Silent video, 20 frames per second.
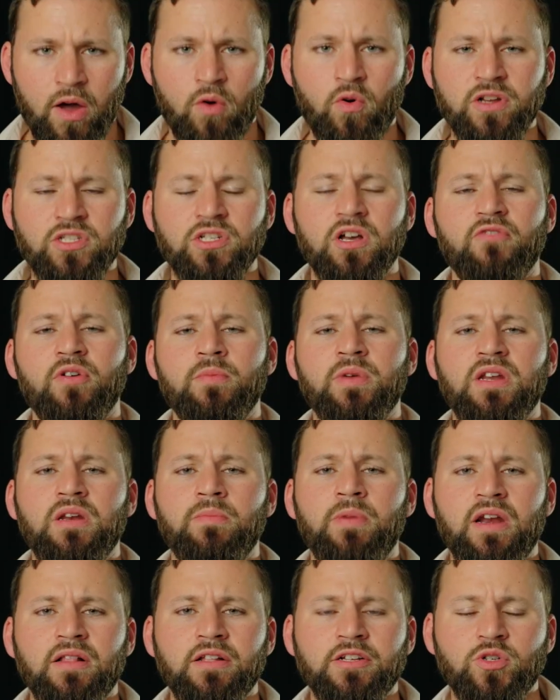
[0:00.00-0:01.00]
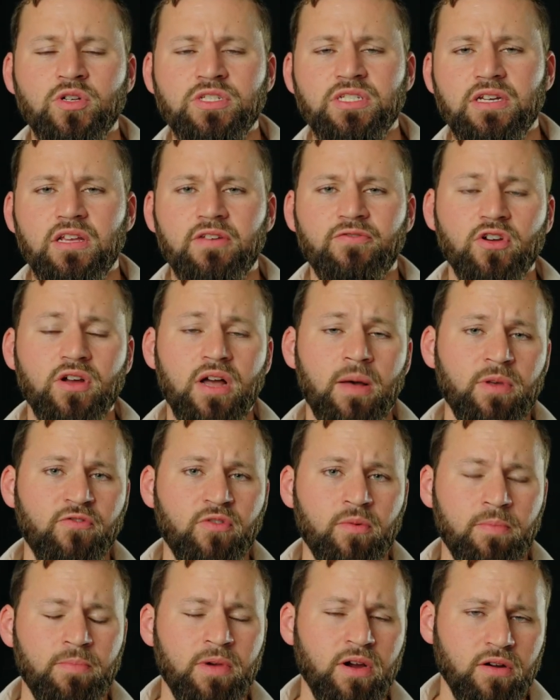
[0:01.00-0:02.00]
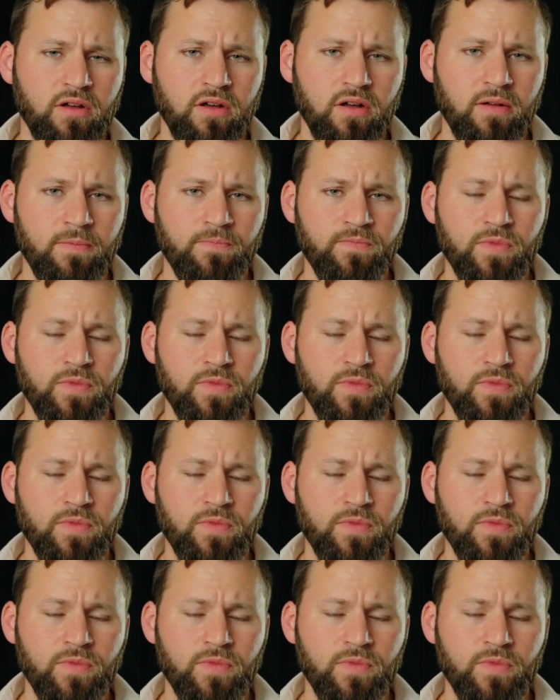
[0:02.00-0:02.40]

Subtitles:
I want to talk for a minute about electricity. If you're coming from America,